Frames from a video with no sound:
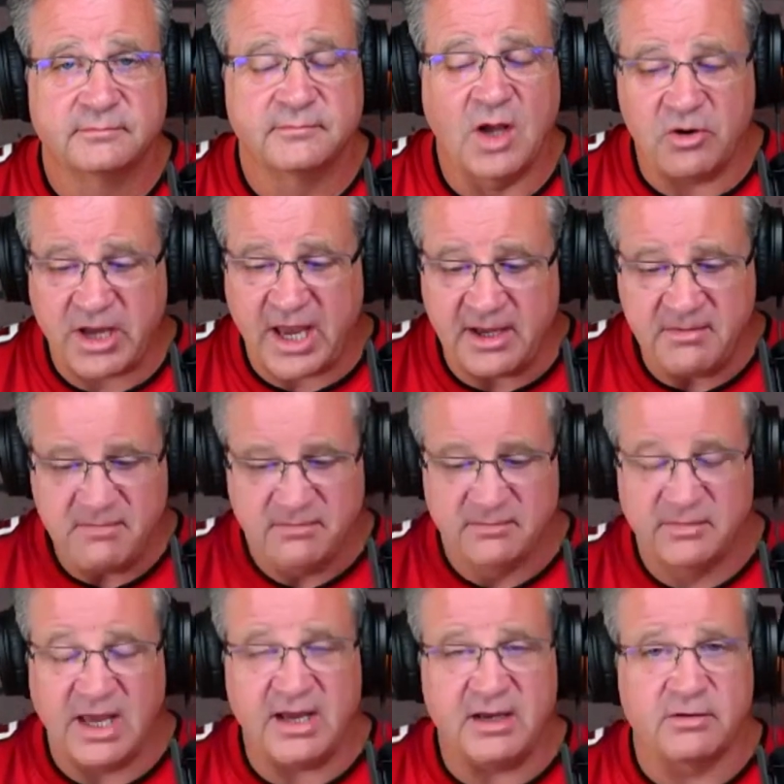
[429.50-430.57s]
Okay,
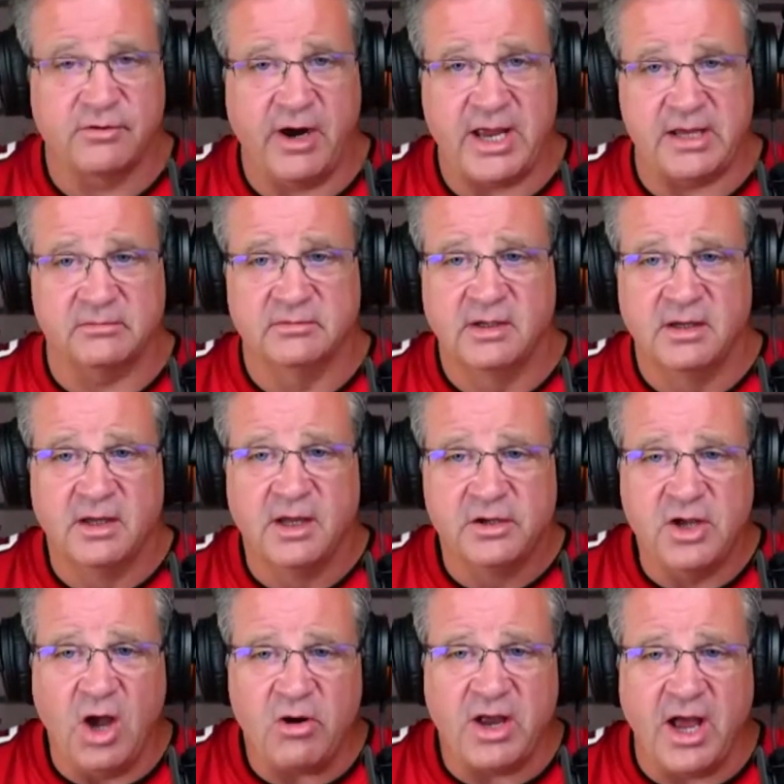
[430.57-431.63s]
great.
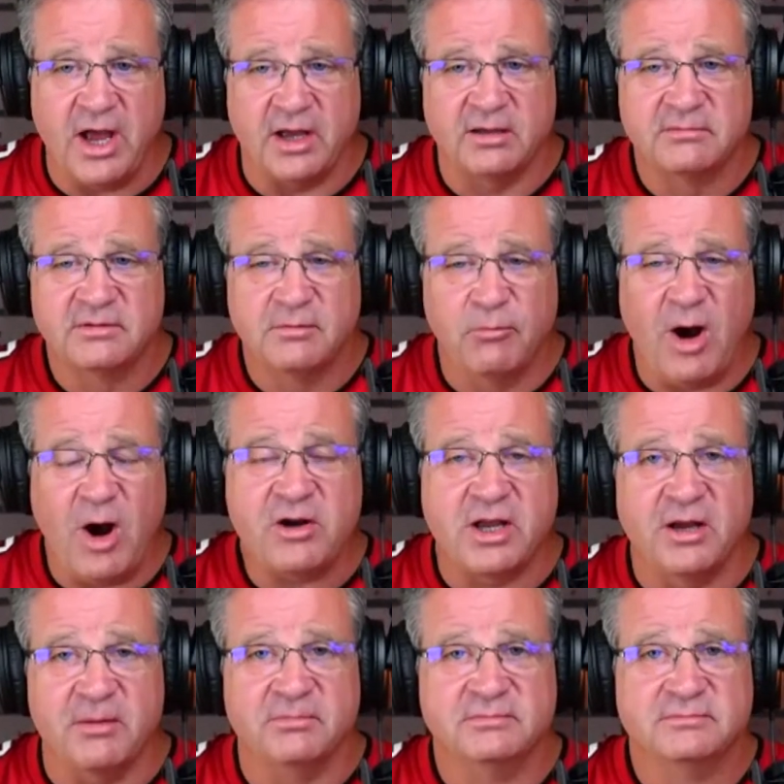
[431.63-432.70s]
Yoga,
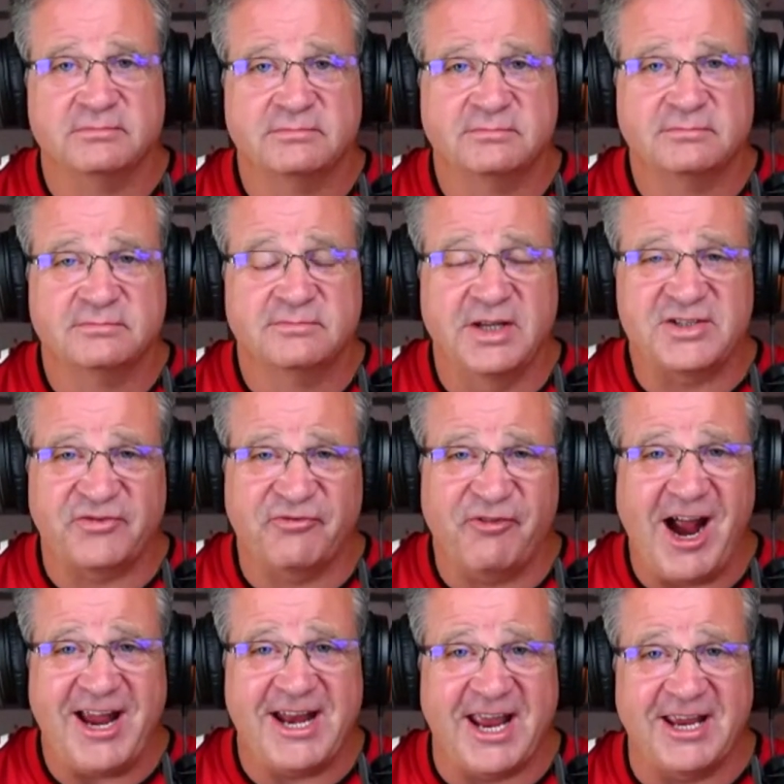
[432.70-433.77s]
welcome. It's
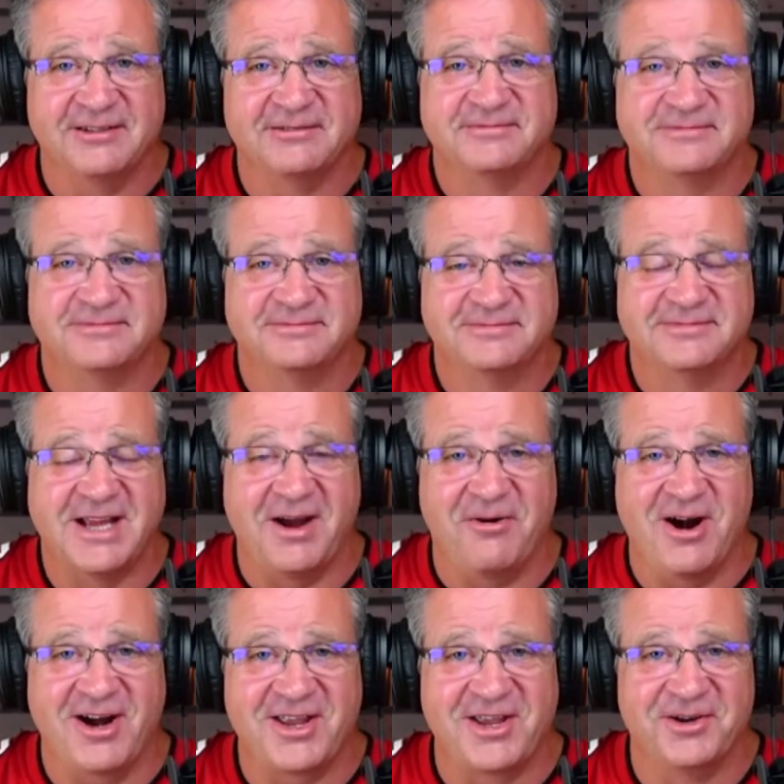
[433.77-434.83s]
Friday. How
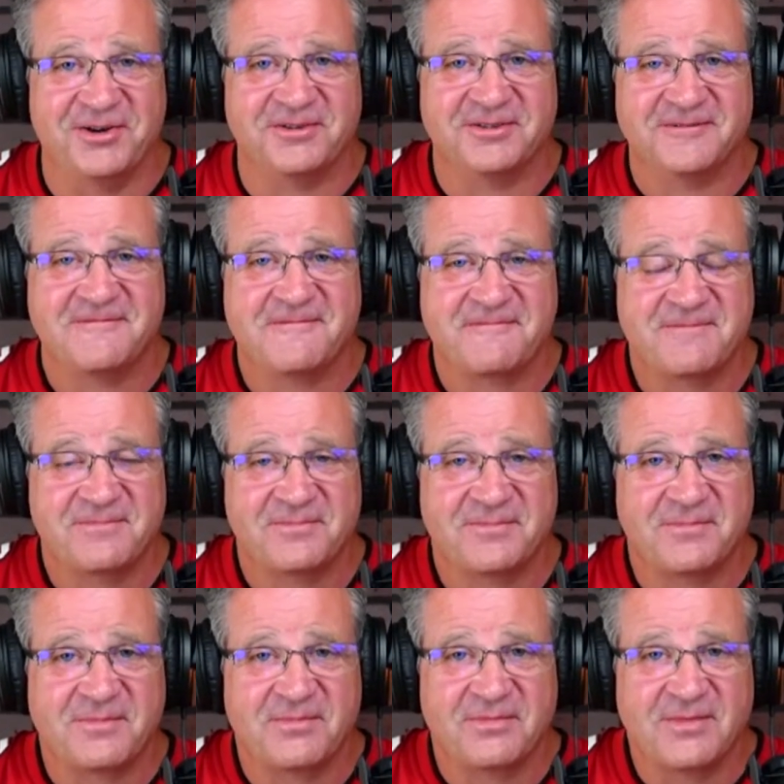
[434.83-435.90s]
are you? Right. I'm
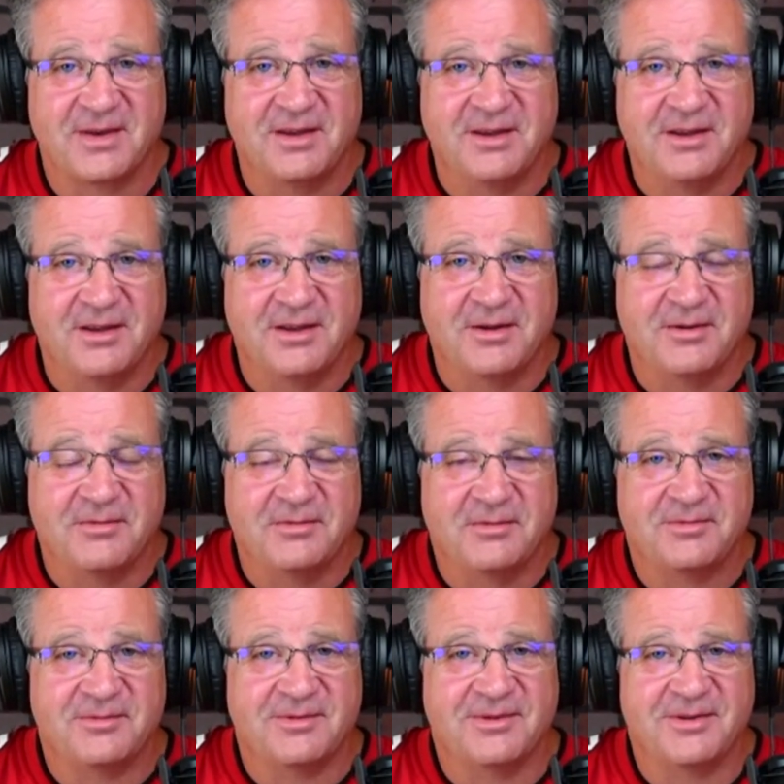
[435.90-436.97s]
zesty as
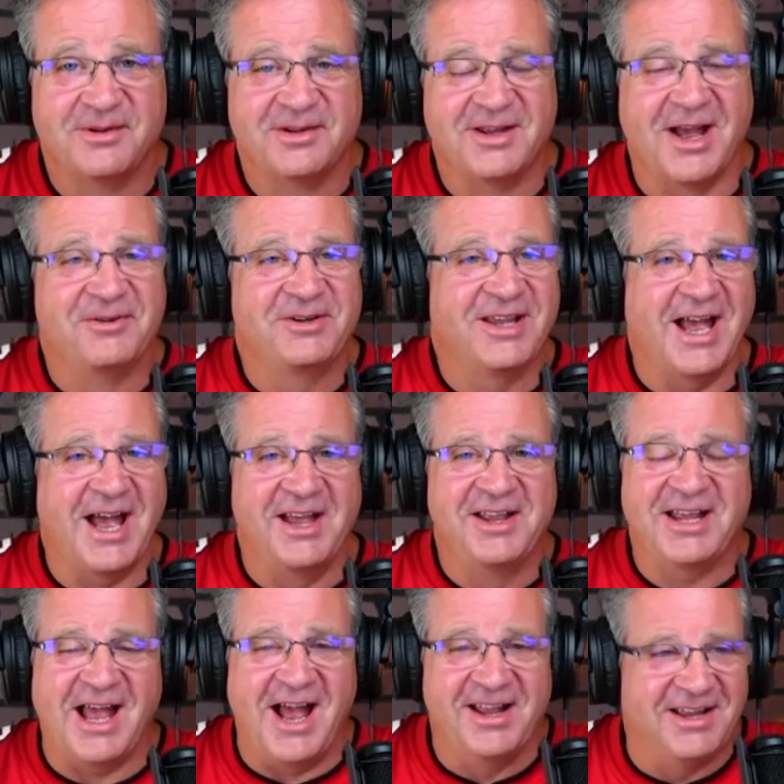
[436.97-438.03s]
hell. Oh, yeah,
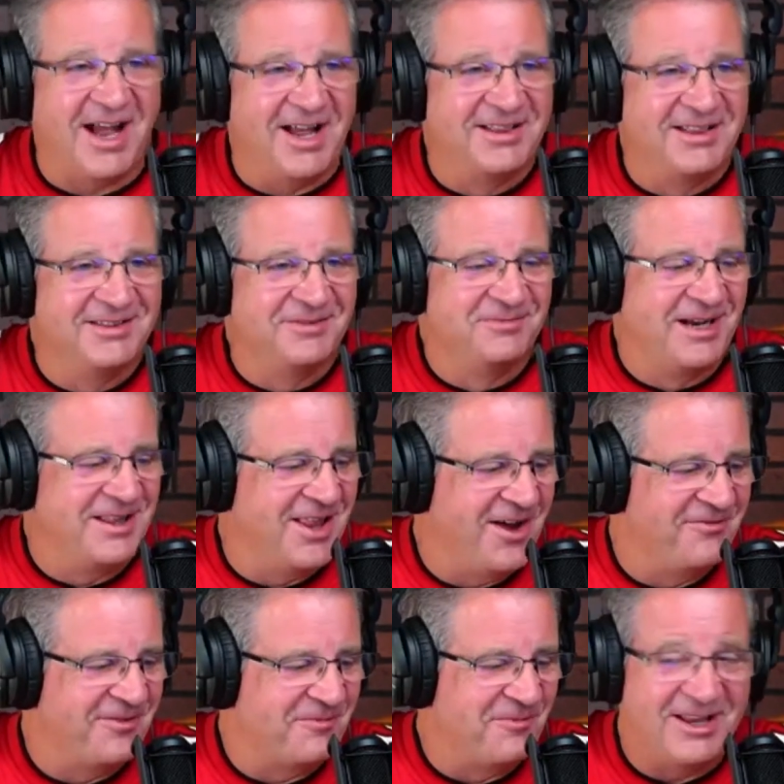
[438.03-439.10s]

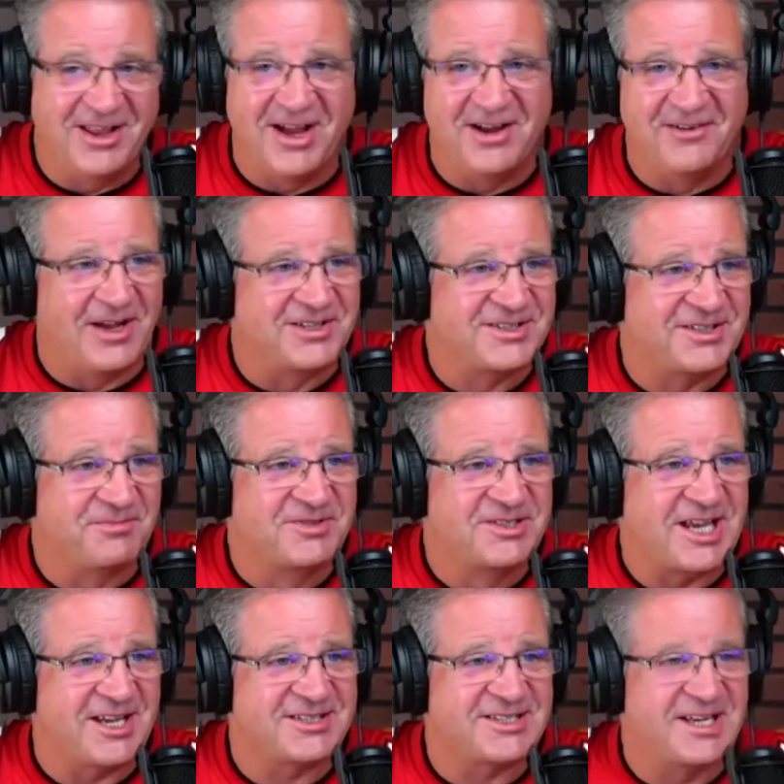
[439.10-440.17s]
we love us some
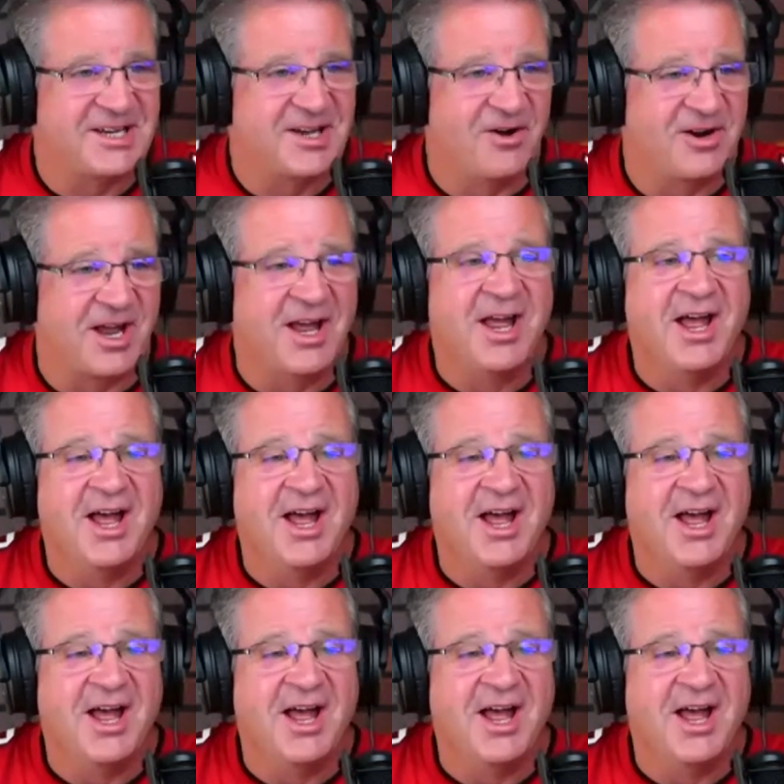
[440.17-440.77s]
zesty yoga.